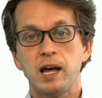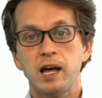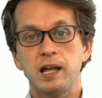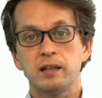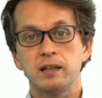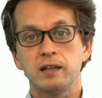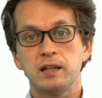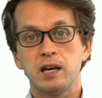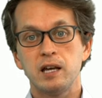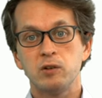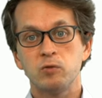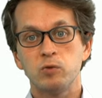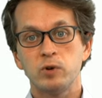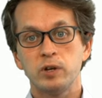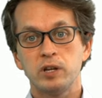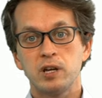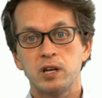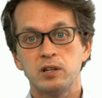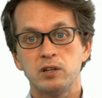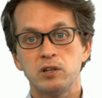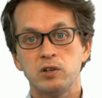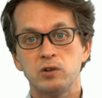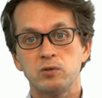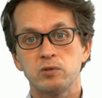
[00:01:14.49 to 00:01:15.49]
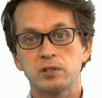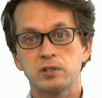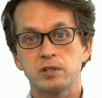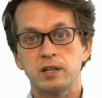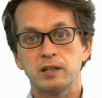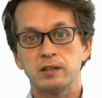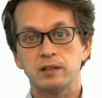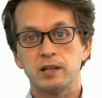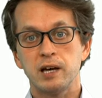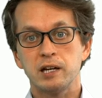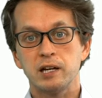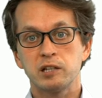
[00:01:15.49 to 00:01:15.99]
And then we can use
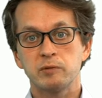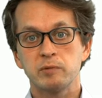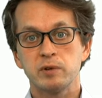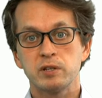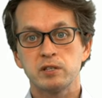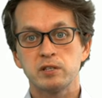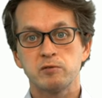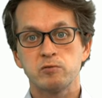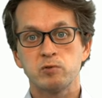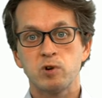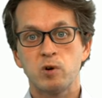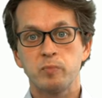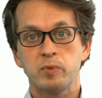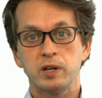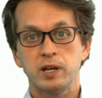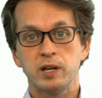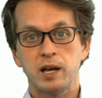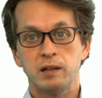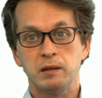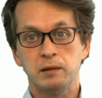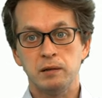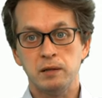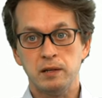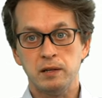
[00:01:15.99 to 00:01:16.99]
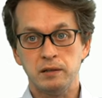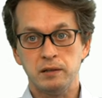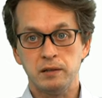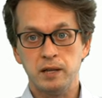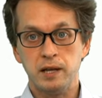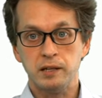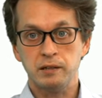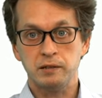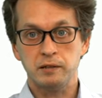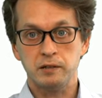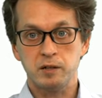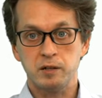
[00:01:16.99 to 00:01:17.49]
entanglement swapping and the
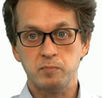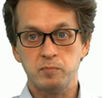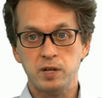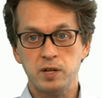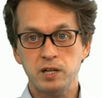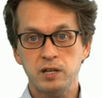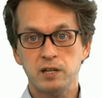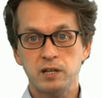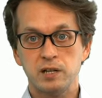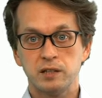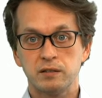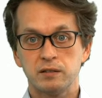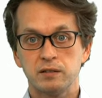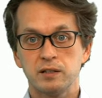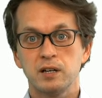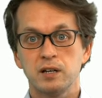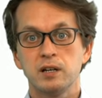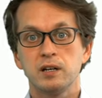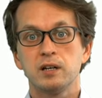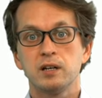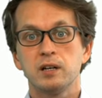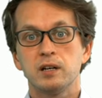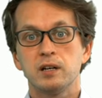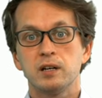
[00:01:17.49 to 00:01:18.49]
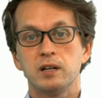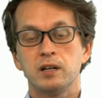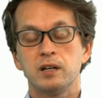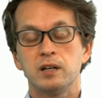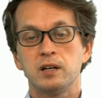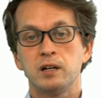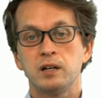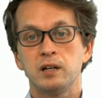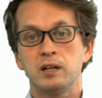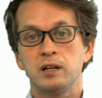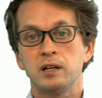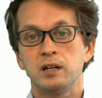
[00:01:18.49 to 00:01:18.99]
intermediate uh,
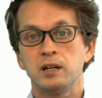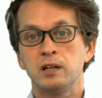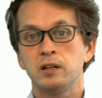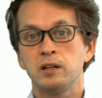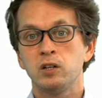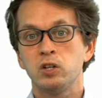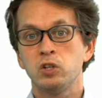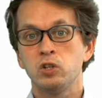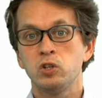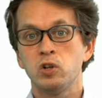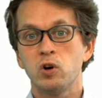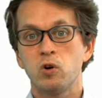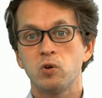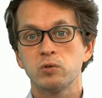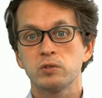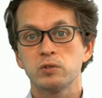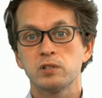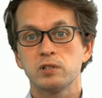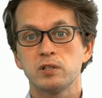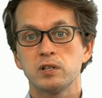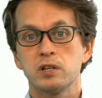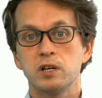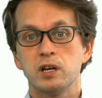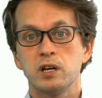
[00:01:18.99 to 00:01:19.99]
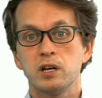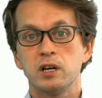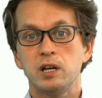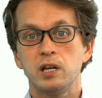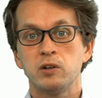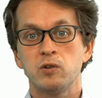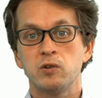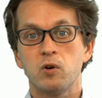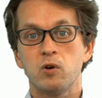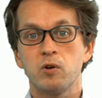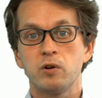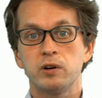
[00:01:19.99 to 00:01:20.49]
uh, nodes
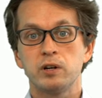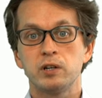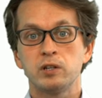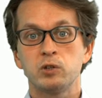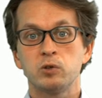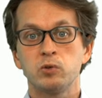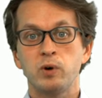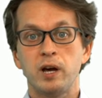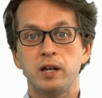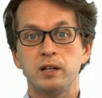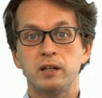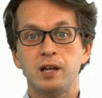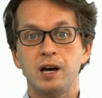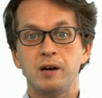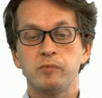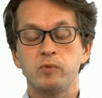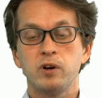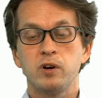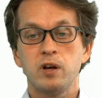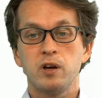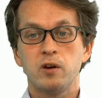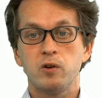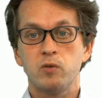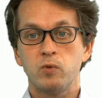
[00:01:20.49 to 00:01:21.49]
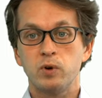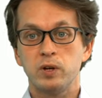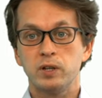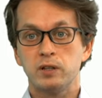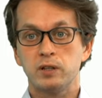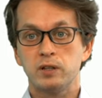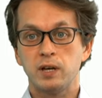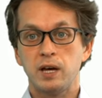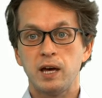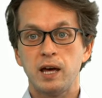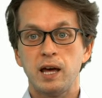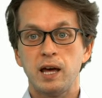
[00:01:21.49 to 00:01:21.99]
in order to end up with